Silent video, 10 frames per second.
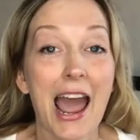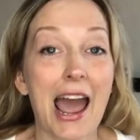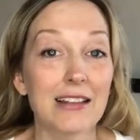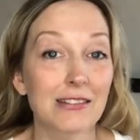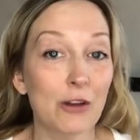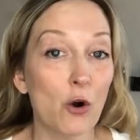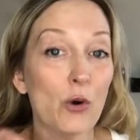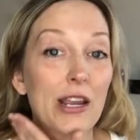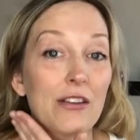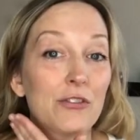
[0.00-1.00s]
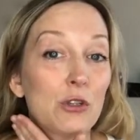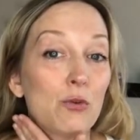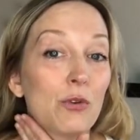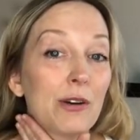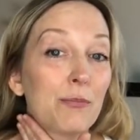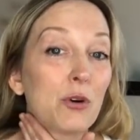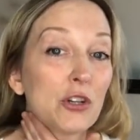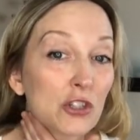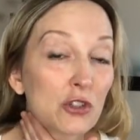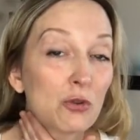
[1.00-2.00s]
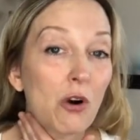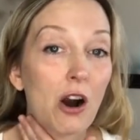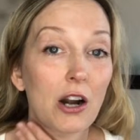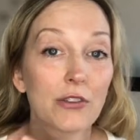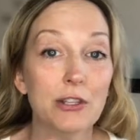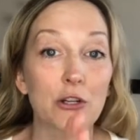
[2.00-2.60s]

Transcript: And so if you push too hard,